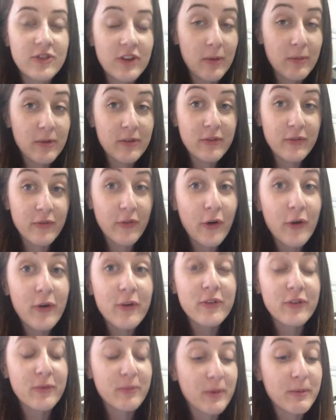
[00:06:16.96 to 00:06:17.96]
Gemma's
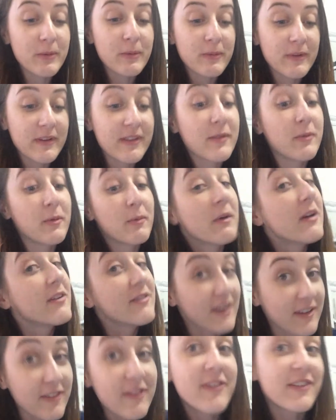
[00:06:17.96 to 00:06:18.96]
vlogs are probably some of my
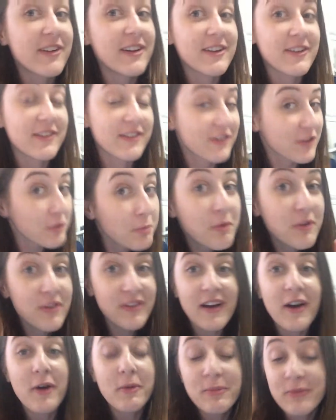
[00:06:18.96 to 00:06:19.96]
favorite videos that she puts
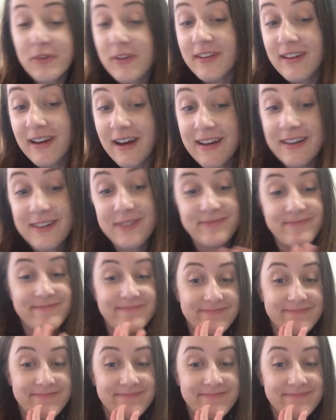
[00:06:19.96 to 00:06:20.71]
up, so like